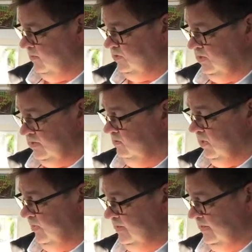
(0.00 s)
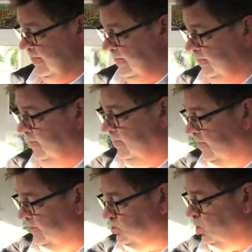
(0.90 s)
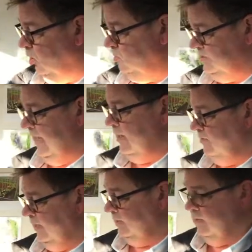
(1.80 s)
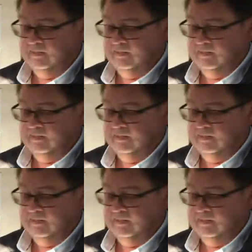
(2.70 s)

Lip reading: because he's still going today, is Charles Dowding.